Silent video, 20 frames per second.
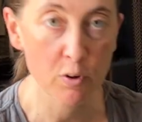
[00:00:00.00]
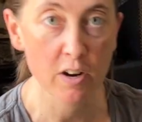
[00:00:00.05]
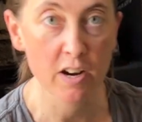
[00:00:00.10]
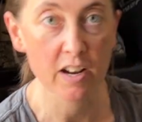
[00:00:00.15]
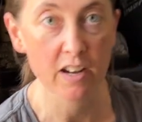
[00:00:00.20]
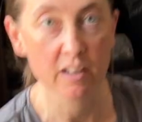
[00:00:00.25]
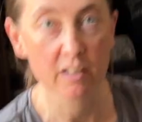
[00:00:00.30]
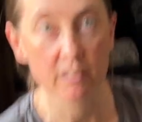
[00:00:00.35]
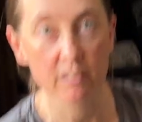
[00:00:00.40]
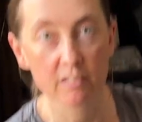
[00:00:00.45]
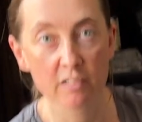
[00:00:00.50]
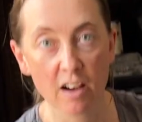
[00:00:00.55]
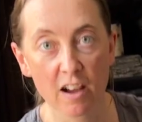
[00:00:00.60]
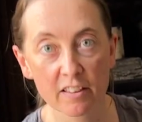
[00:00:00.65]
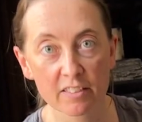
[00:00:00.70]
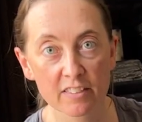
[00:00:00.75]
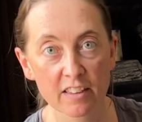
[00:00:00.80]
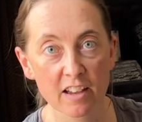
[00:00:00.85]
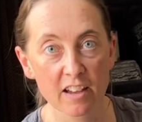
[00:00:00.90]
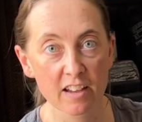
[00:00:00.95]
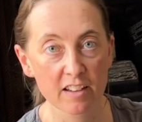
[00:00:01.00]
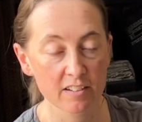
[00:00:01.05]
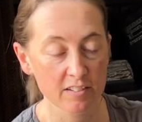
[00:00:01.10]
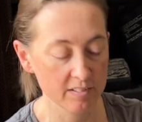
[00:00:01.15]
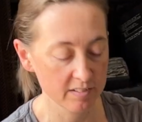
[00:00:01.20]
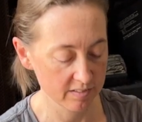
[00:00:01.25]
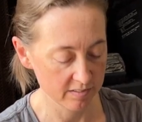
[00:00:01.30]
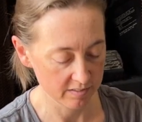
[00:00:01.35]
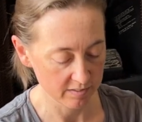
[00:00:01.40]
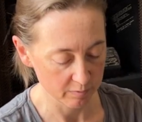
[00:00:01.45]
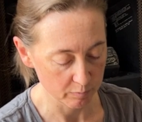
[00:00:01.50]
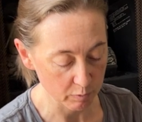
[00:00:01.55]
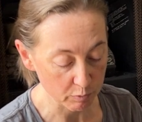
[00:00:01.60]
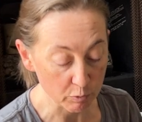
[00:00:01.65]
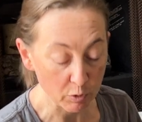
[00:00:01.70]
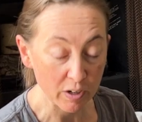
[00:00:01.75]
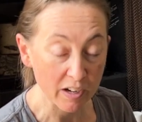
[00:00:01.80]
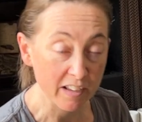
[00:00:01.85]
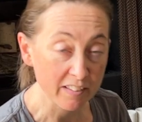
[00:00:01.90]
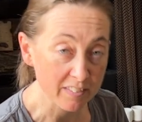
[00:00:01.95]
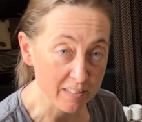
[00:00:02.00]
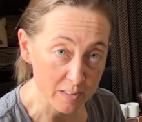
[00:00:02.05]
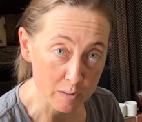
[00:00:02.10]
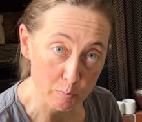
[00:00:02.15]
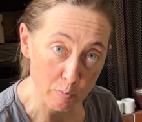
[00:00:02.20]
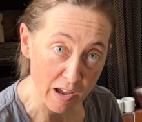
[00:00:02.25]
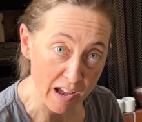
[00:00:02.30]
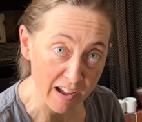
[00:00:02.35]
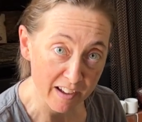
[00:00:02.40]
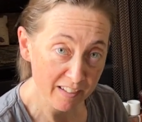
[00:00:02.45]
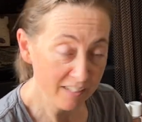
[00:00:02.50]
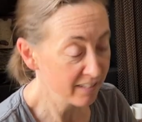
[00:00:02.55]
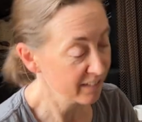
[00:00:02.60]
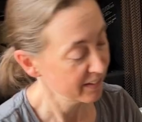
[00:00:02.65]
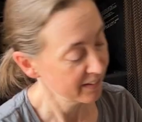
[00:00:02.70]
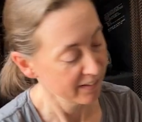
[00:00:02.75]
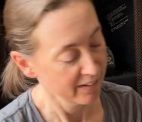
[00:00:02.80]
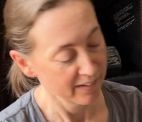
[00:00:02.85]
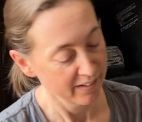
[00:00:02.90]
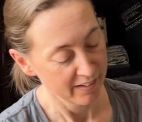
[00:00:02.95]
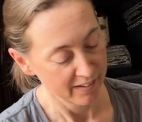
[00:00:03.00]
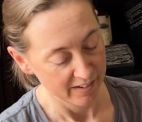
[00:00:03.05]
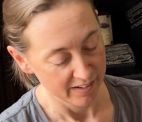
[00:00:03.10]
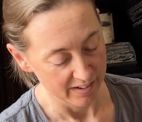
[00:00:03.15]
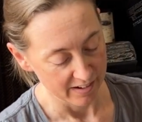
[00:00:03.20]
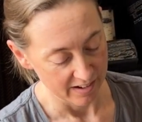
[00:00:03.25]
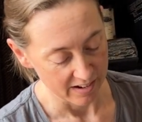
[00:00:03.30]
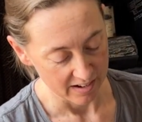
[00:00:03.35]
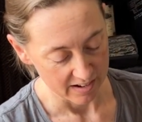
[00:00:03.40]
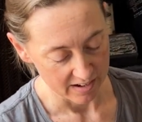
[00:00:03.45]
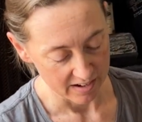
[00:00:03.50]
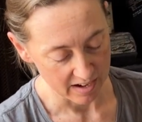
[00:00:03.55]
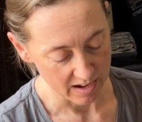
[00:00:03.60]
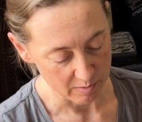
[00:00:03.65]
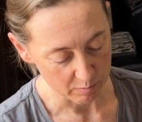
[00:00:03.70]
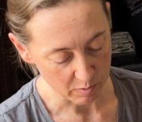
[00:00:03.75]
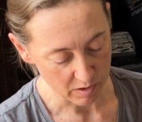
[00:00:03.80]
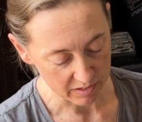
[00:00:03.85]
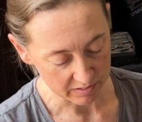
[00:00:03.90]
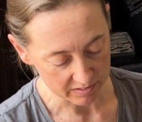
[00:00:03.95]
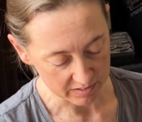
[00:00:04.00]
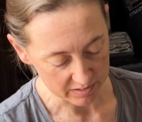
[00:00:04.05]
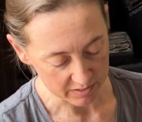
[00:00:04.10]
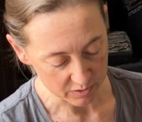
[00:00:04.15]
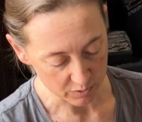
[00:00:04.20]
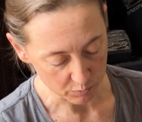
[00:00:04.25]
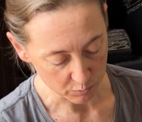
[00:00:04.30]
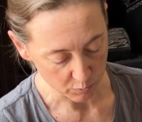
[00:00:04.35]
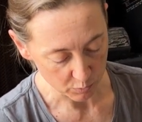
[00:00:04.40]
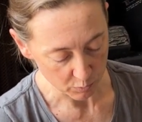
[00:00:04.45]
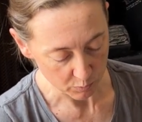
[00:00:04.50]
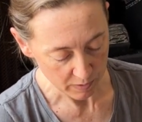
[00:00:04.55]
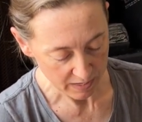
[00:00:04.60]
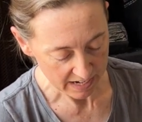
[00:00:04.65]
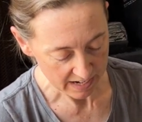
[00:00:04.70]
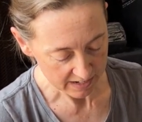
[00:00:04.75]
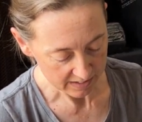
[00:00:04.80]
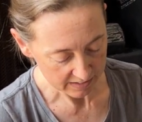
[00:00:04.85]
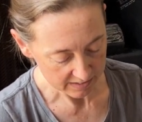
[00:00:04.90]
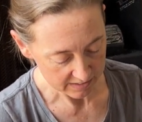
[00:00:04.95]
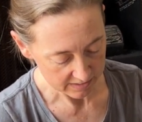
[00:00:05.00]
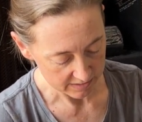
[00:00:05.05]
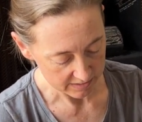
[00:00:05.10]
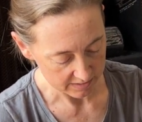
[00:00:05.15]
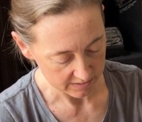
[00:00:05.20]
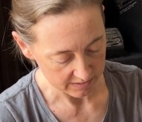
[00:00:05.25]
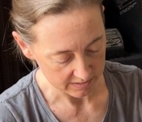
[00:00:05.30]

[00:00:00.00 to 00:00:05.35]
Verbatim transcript: I got that, before I got this pack, I bought this through pack.